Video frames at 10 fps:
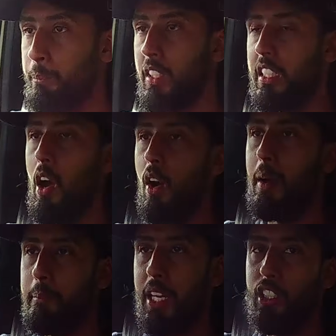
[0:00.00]
Now, I
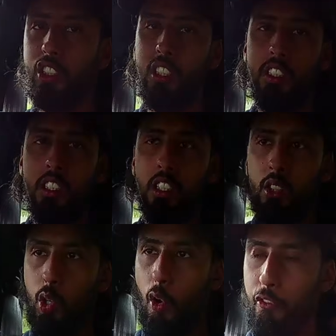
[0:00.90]
mentioned
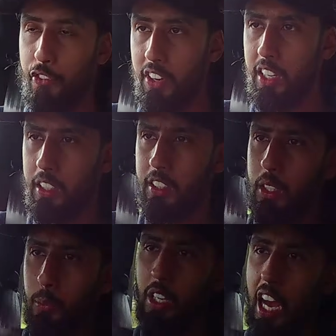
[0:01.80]
comfort.
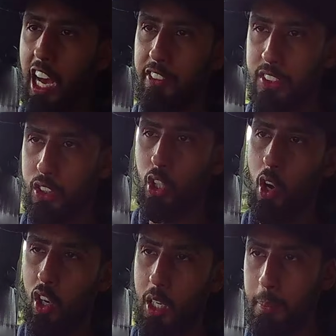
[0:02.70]
We have to
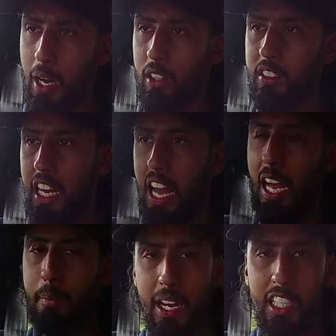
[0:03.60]
talk about the Eibach